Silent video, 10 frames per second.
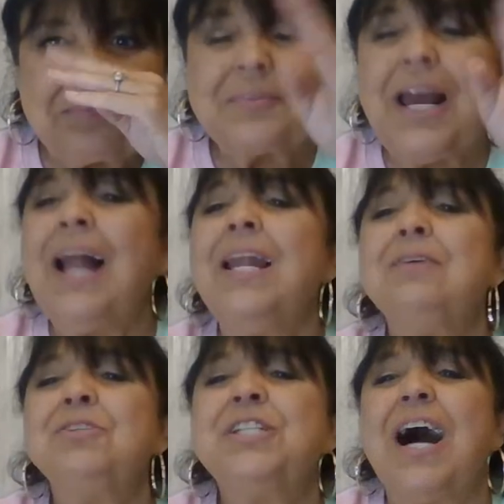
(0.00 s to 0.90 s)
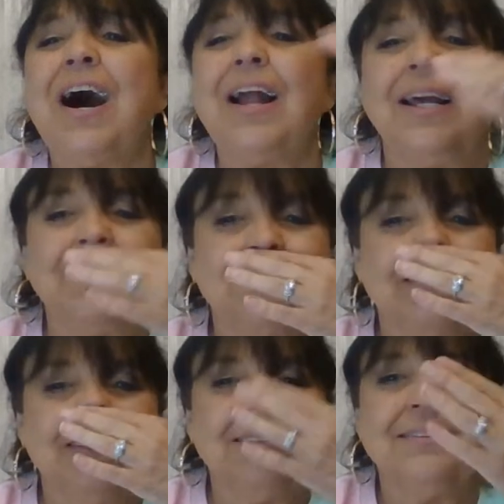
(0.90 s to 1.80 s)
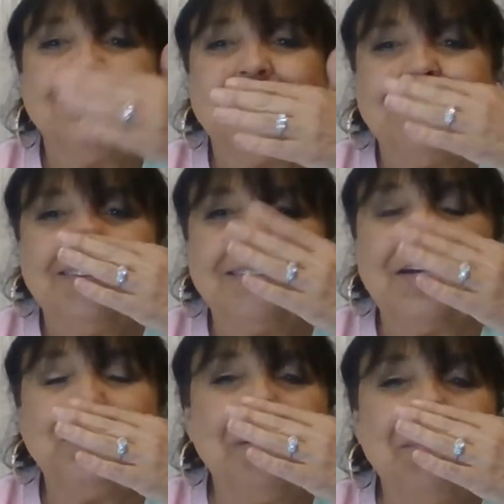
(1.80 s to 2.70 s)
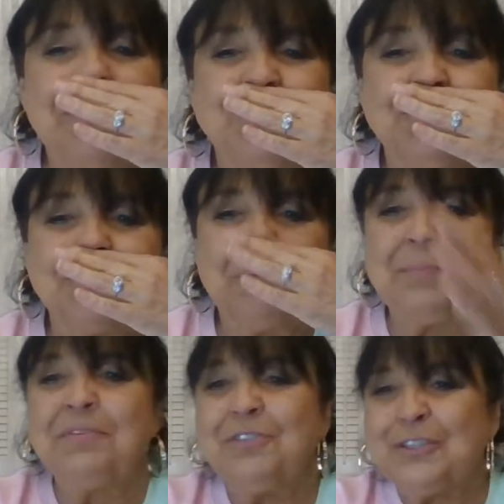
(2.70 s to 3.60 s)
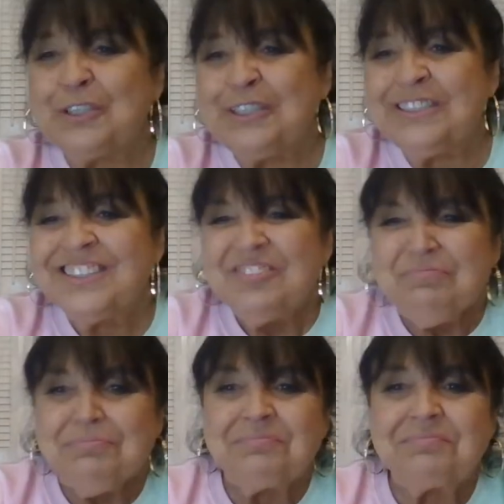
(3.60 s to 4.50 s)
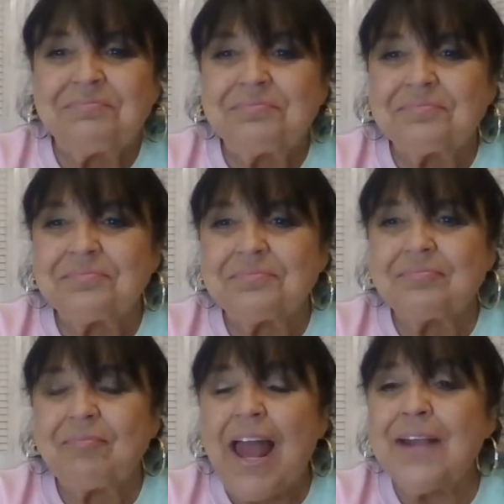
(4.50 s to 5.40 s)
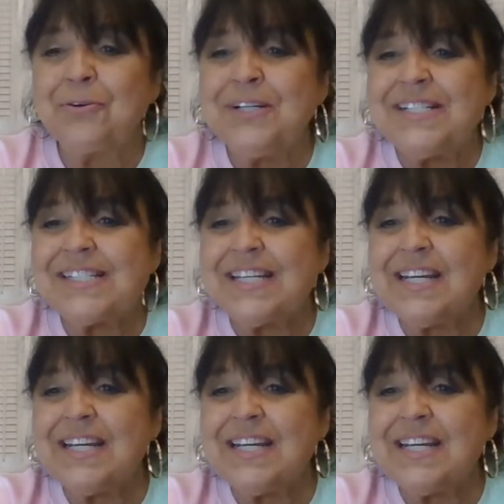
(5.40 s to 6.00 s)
Hello, darling. Southern Mermaid, you just make me feel good. Hey, Christy.